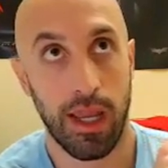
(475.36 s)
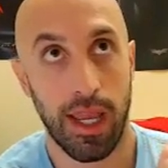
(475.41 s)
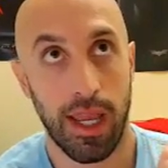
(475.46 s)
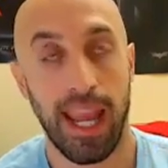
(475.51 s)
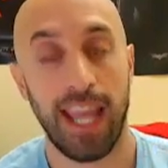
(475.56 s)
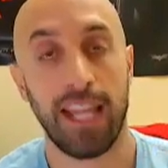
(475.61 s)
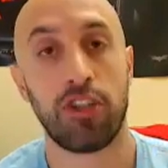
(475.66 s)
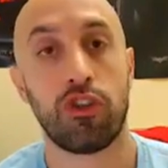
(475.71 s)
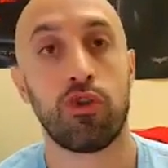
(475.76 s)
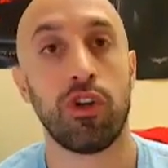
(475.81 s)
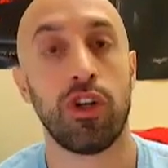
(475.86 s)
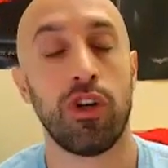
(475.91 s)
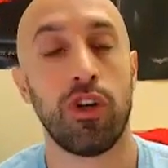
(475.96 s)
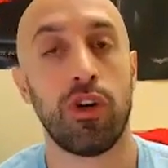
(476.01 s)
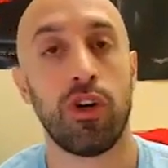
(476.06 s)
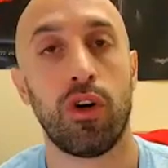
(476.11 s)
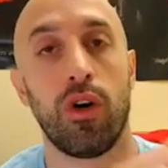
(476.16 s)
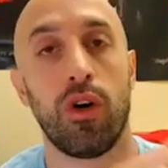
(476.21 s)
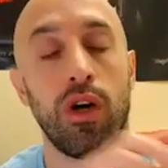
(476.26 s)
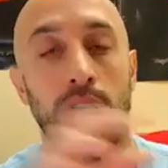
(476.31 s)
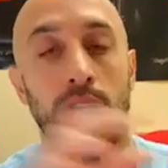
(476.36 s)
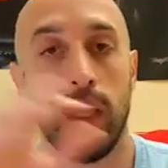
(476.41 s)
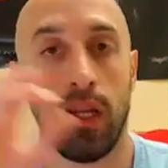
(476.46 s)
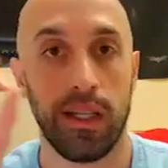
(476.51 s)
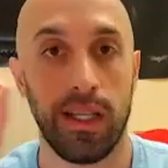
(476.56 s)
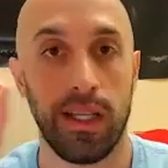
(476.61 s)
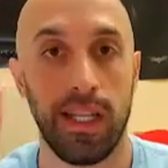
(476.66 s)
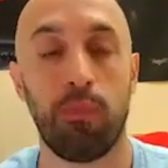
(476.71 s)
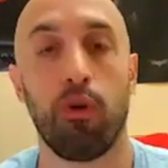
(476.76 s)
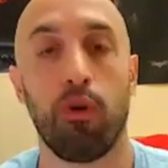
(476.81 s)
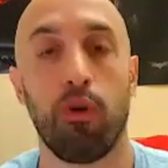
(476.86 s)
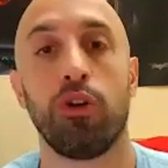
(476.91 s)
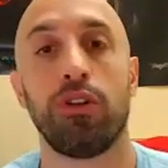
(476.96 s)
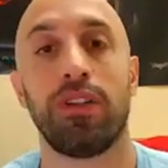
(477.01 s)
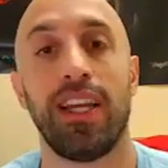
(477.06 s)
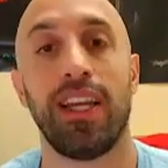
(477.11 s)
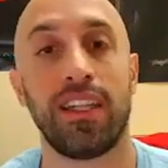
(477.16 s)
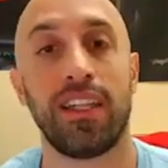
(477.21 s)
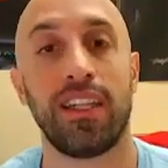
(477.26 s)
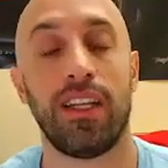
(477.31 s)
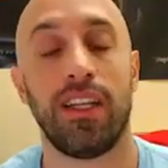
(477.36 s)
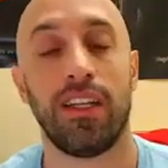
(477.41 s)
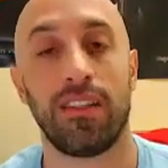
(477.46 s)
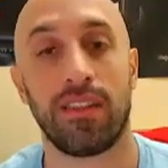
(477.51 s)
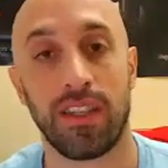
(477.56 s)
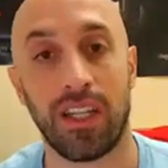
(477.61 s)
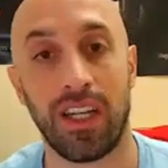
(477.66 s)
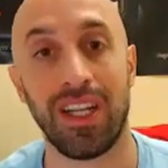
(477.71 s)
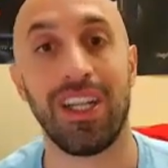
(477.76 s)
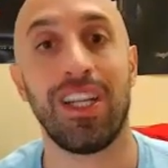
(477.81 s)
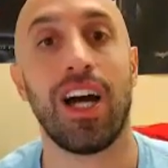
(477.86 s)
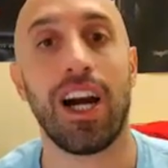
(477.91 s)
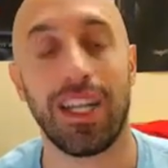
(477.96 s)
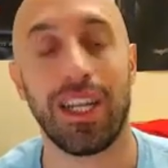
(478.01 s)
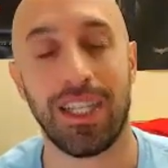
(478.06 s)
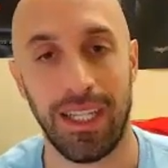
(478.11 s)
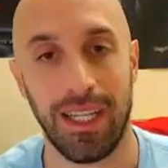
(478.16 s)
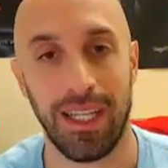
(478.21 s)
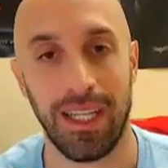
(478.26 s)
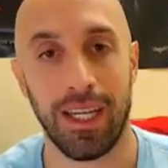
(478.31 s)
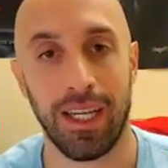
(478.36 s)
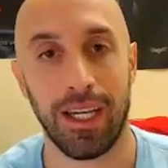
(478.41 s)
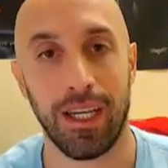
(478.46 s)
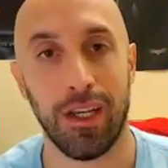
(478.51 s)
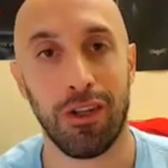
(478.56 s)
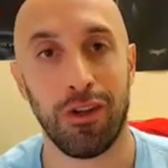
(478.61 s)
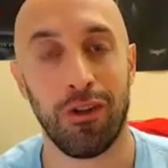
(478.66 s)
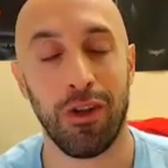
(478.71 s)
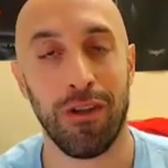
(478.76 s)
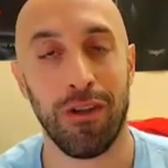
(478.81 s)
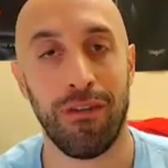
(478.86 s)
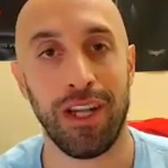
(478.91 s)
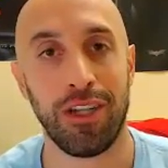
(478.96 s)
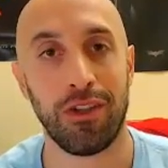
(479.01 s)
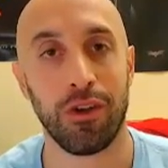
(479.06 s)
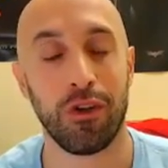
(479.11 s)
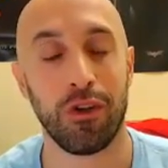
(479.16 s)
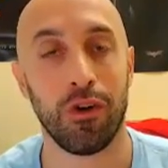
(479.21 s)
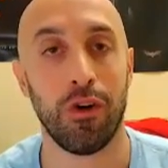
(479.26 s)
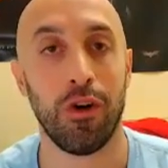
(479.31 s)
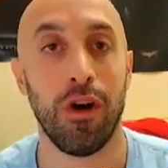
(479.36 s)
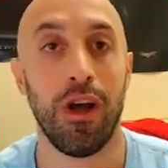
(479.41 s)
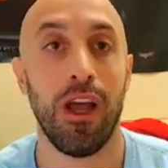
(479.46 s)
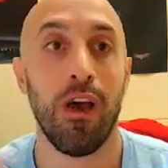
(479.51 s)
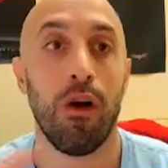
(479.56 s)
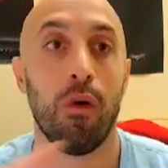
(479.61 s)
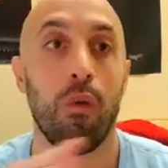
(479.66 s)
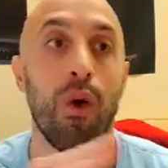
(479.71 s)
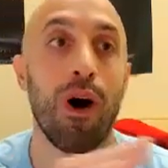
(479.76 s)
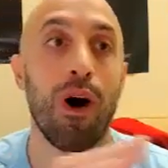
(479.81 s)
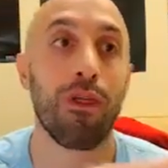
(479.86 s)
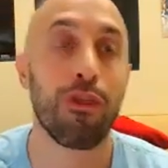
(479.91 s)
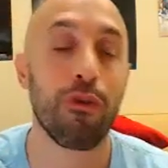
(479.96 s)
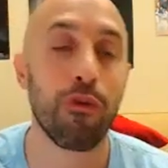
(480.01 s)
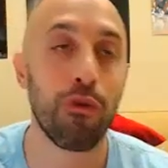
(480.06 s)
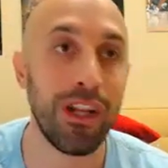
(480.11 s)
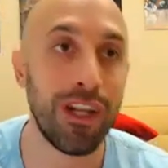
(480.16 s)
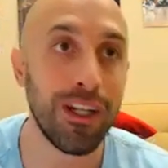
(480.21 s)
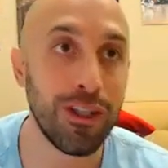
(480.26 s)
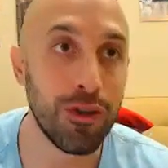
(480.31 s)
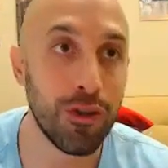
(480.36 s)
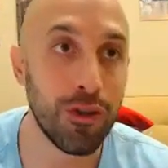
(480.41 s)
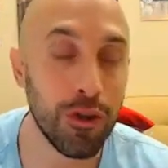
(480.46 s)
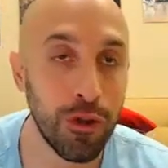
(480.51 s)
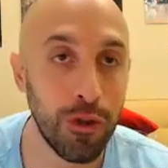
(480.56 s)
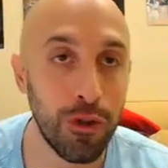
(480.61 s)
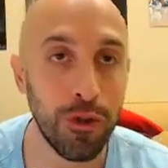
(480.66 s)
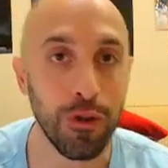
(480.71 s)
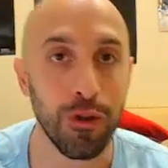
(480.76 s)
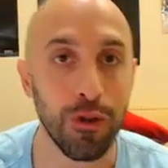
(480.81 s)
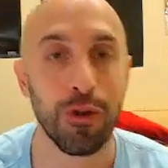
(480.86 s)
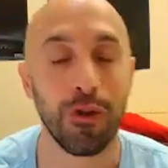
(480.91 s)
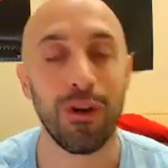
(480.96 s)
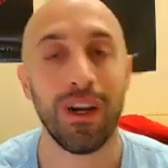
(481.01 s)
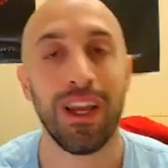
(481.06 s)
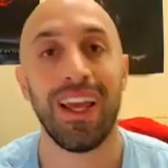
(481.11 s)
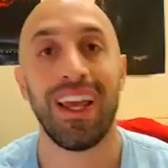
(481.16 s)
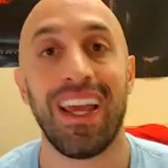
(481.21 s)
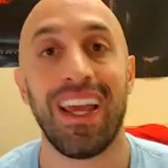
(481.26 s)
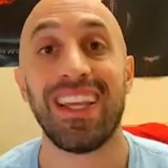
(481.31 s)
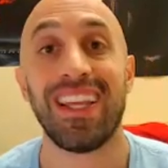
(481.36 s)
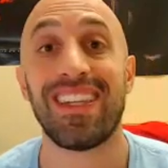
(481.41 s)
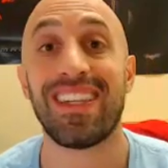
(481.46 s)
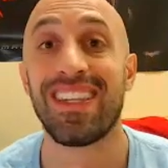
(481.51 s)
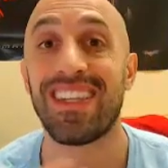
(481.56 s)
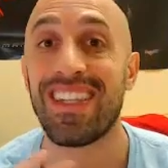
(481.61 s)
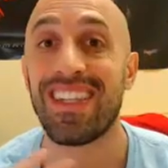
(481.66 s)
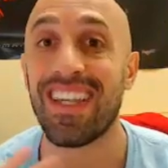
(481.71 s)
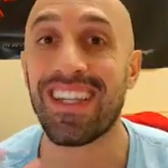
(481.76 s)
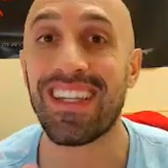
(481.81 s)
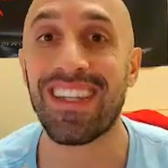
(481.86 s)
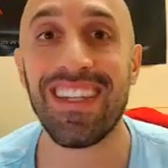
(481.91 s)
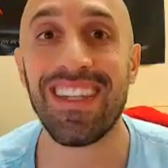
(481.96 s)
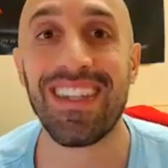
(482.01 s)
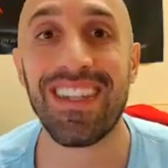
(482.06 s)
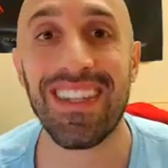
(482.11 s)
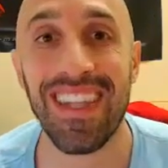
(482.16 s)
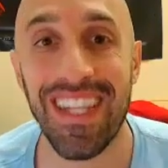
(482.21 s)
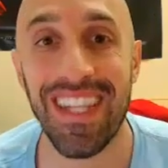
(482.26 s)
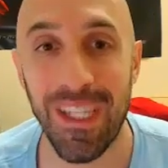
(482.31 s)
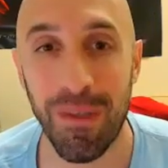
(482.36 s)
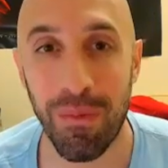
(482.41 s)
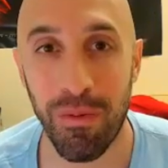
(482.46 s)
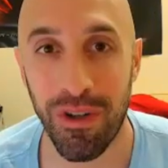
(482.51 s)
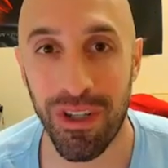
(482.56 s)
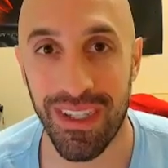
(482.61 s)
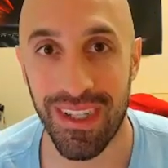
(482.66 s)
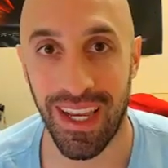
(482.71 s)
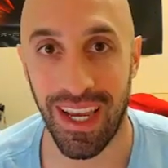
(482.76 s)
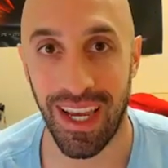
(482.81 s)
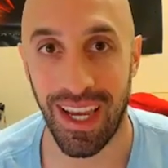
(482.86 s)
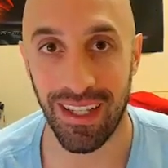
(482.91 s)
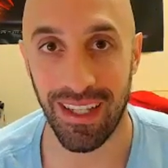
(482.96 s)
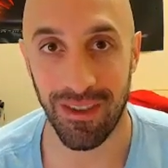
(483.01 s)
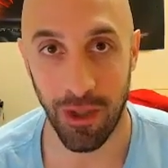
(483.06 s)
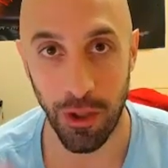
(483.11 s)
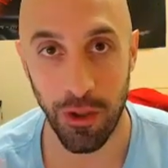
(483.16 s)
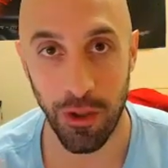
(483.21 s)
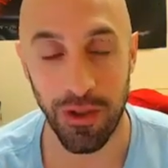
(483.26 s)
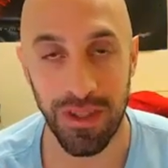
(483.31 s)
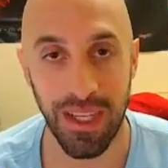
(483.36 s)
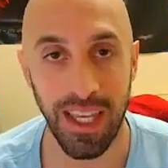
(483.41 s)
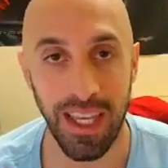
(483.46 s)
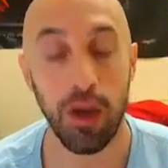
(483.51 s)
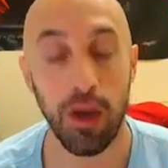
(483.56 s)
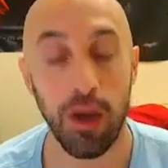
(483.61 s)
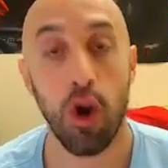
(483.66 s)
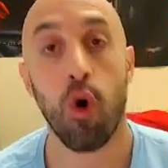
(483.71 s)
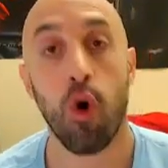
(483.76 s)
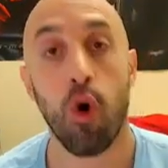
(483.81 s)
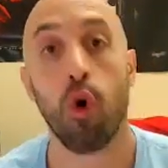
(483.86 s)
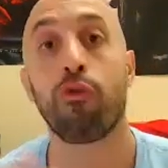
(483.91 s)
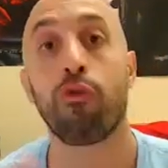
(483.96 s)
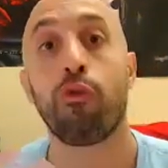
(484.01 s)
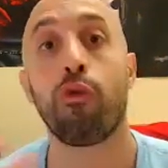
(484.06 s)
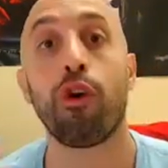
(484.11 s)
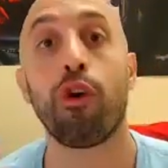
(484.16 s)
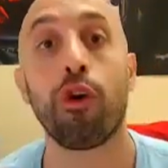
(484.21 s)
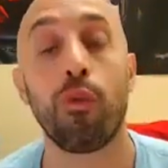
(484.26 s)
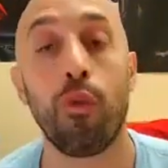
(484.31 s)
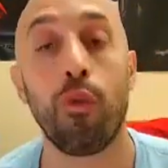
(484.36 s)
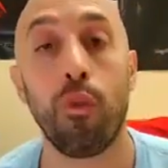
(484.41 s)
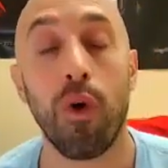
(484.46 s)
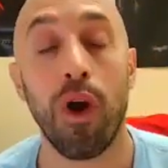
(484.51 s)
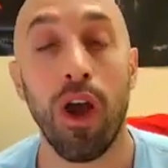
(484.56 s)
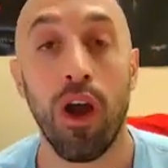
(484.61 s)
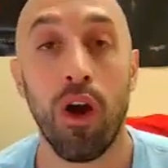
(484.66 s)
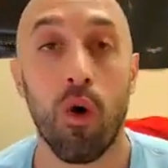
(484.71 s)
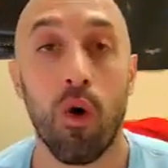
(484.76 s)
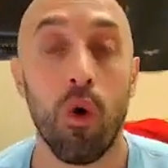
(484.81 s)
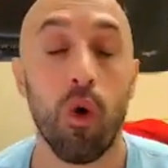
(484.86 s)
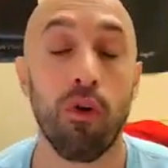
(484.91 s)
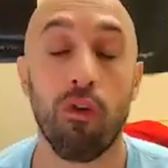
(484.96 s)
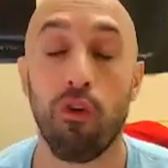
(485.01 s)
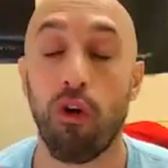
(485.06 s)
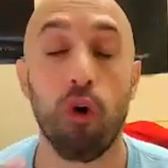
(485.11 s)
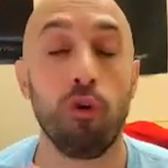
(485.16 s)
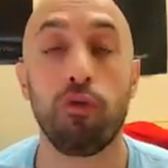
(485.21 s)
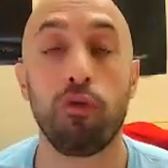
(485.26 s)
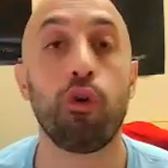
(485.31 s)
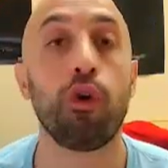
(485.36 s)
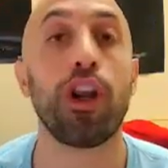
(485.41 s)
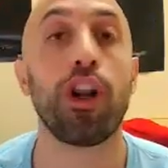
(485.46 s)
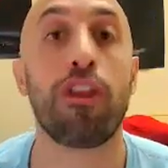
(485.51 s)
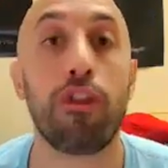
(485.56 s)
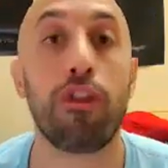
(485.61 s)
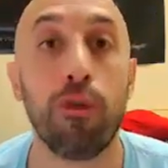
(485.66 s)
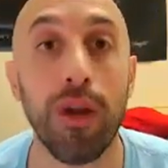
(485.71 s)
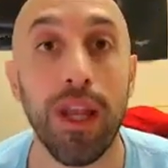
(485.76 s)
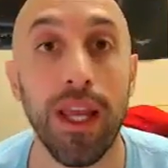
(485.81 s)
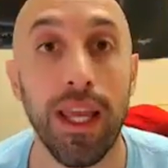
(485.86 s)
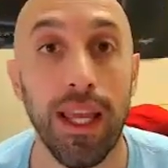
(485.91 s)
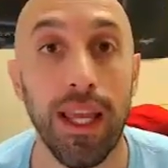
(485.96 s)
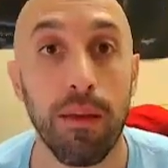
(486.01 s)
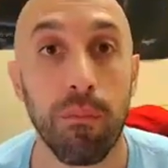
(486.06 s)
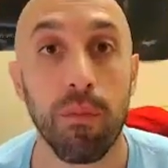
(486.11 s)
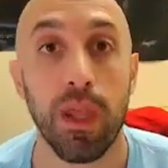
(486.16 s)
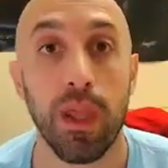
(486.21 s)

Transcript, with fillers: atrial depolarization is conducting to the ventricle, while three to two is 66%. So you see, or four to or or four to three.